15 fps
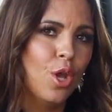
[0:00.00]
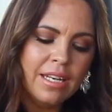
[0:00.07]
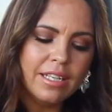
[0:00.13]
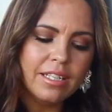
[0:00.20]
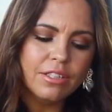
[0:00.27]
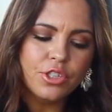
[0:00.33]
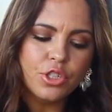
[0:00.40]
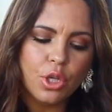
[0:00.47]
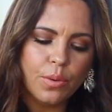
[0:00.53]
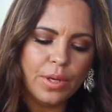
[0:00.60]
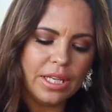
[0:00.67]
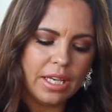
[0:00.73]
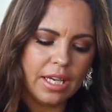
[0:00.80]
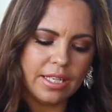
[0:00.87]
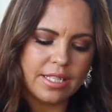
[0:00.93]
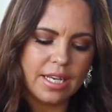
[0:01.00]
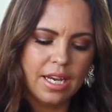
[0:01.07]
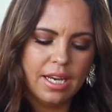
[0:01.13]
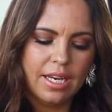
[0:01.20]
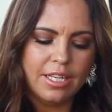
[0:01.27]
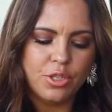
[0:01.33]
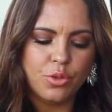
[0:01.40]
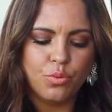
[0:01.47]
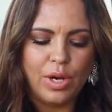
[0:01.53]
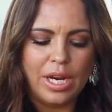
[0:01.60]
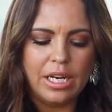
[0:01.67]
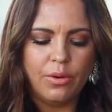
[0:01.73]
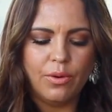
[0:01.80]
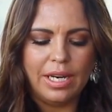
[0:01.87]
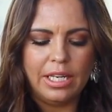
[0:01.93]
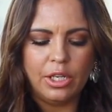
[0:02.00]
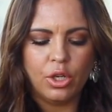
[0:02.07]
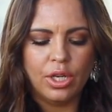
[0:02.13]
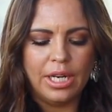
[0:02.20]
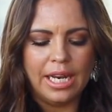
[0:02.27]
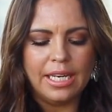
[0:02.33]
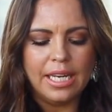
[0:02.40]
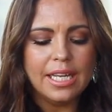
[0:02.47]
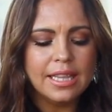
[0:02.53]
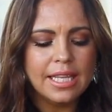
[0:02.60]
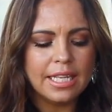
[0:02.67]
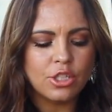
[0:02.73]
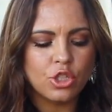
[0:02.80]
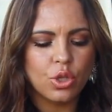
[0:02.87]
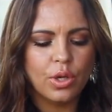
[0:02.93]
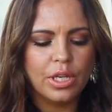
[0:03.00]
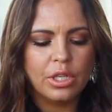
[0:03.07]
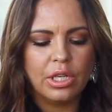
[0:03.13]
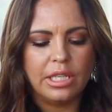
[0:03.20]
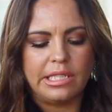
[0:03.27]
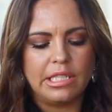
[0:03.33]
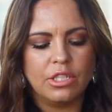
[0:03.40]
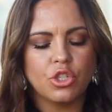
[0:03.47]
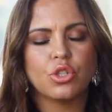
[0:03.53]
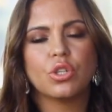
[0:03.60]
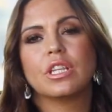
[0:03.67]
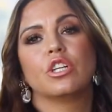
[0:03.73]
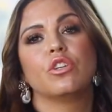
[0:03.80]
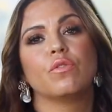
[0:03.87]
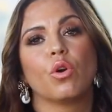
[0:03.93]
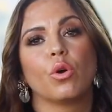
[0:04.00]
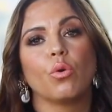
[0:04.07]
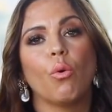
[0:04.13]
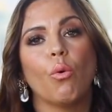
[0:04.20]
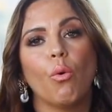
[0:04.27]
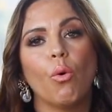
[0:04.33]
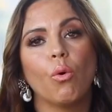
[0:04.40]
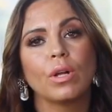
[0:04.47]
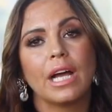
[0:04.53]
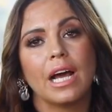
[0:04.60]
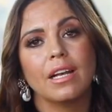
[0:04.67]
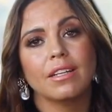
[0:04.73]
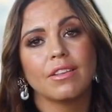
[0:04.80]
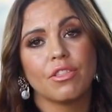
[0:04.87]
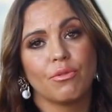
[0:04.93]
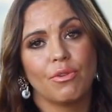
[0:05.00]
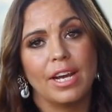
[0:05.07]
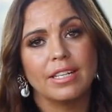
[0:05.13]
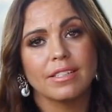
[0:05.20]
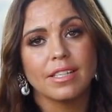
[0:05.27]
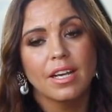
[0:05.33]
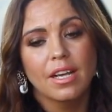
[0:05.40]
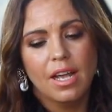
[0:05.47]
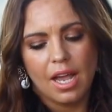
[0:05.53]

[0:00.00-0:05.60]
A little sewing kit is really good, and in that sewing kit, ensure that you've got all color threads,